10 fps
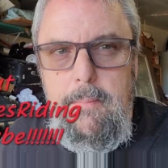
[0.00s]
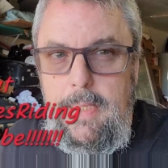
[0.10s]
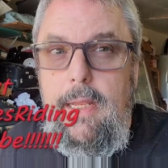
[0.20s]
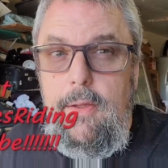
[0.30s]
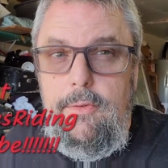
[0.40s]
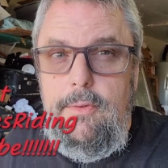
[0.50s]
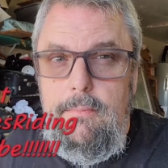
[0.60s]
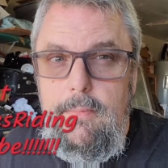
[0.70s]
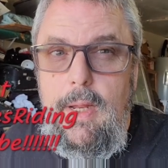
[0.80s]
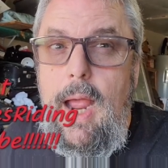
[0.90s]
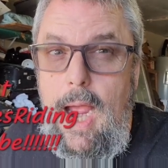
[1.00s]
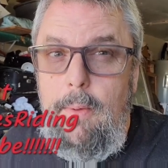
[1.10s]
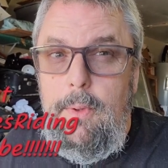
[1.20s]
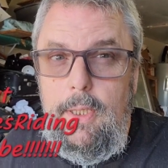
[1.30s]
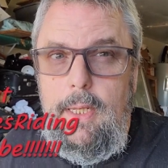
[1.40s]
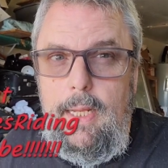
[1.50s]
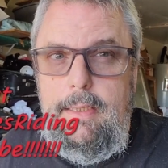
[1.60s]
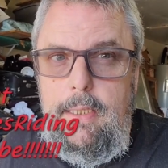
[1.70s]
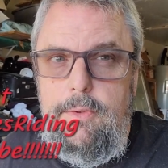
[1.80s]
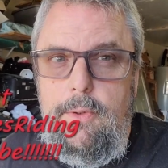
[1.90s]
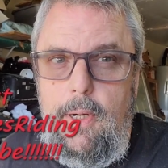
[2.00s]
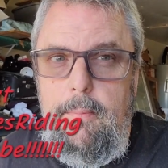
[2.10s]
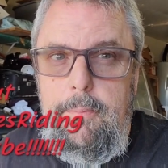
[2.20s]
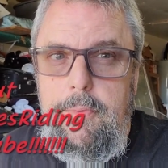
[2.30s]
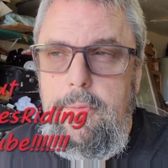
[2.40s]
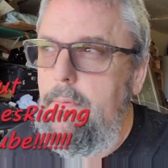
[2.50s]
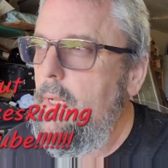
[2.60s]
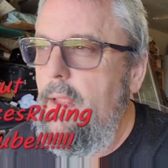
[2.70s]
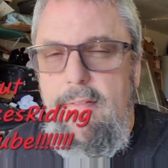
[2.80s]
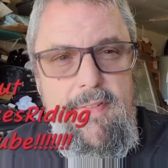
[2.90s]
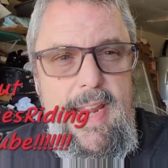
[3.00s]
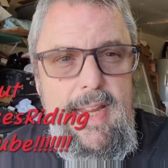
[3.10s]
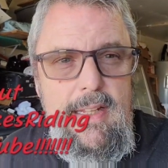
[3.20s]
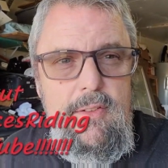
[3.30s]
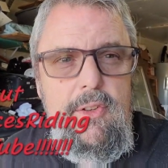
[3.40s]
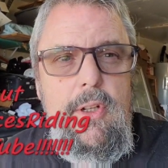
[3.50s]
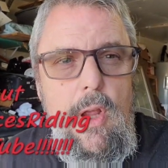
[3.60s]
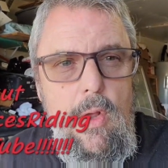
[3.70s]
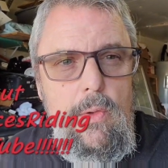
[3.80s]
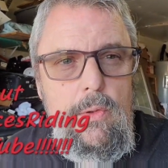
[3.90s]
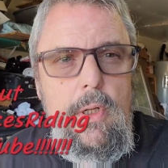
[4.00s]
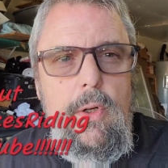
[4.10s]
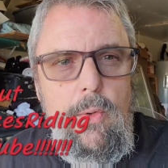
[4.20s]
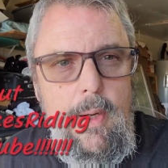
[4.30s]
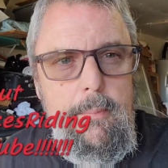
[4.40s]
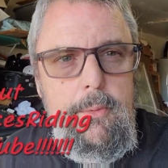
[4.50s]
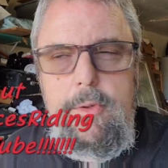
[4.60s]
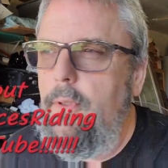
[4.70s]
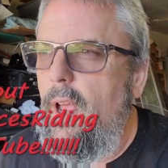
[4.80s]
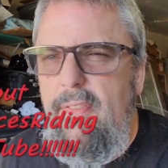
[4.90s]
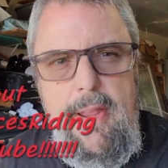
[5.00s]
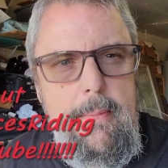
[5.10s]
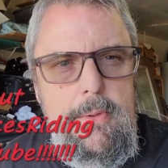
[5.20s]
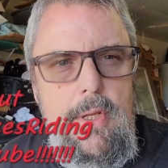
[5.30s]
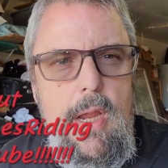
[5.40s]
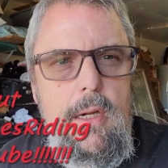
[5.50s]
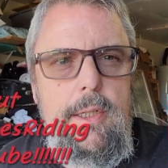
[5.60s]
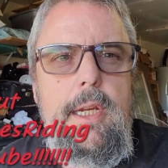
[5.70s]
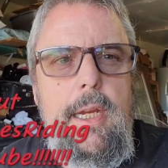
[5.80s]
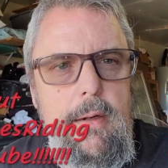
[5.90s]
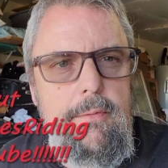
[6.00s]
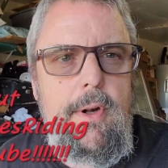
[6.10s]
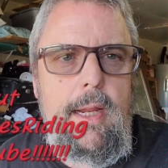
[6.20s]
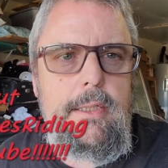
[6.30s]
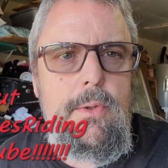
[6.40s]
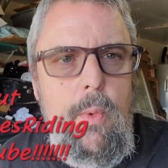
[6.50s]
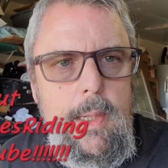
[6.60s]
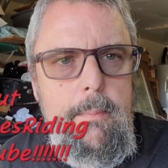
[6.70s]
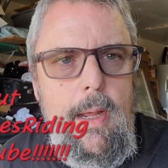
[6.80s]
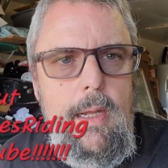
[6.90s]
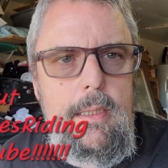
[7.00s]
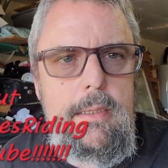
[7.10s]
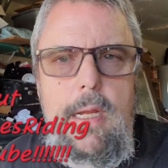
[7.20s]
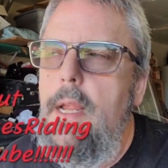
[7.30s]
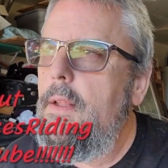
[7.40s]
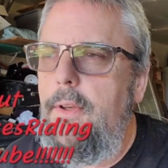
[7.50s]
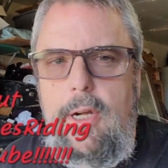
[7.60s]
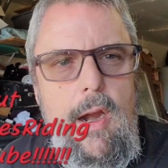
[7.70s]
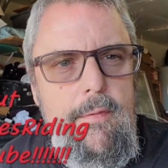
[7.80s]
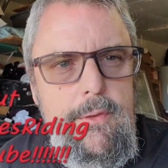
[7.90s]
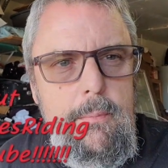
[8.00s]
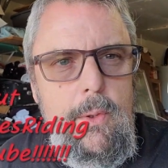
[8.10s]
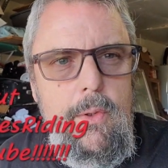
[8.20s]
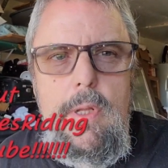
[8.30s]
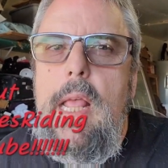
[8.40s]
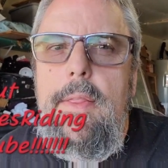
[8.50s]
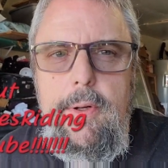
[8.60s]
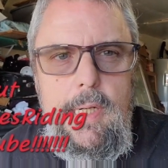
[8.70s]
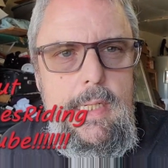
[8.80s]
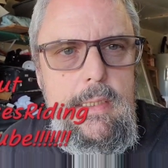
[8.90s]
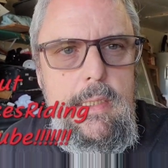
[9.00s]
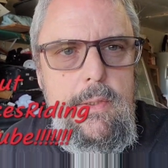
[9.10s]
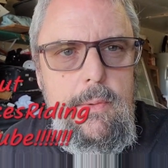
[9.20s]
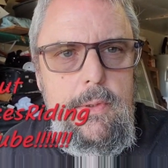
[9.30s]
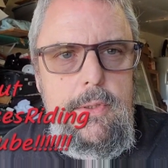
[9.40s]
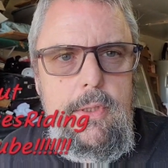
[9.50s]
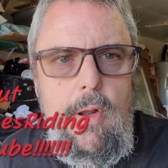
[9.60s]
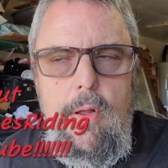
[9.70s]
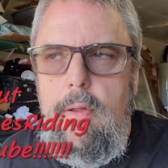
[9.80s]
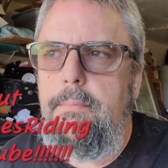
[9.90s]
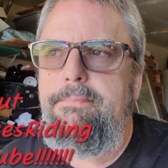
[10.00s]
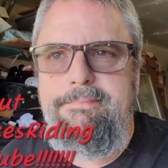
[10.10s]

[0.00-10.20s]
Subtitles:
because I really like these grips. Vans Cult grips off Amazon. You can get them for like 20 bucks. They're comfortable. They're easy to install.